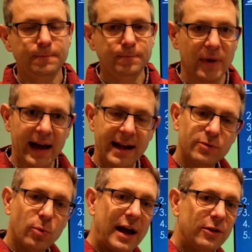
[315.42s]
And
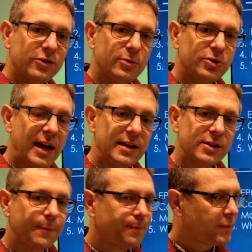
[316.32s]
what else will change?
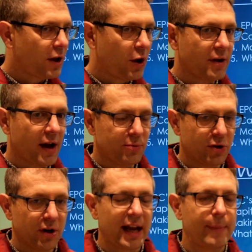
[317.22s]
Who knows? We've got to
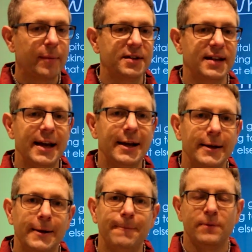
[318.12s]
keep up to date,
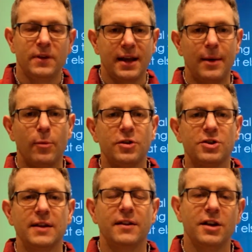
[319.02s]
keep watching
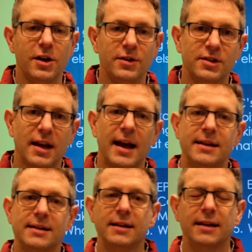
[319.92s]
the news and
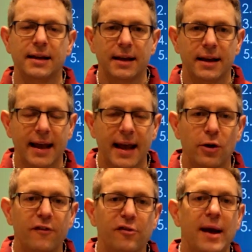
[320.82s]
get your
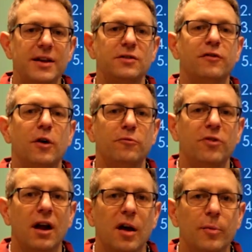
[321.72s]
information from
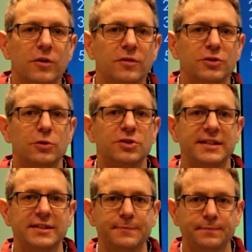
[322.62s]
reliable sources.
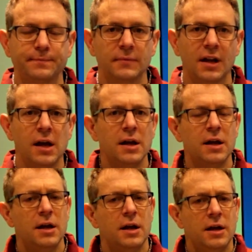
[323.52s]

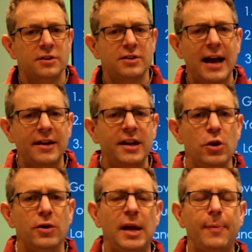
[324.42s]
So how do you
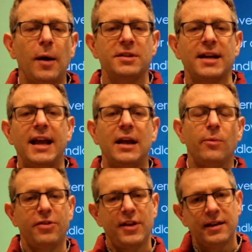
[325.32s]
keep up to date with
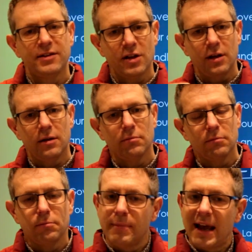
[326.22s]
things that
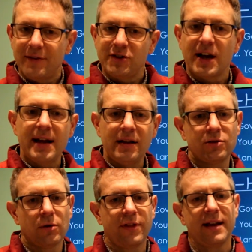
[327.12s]
may have changed or
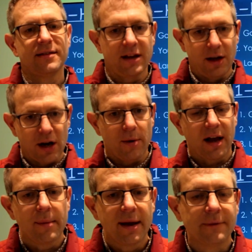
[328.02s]
things that you know are
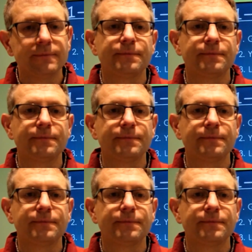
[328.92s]
coming?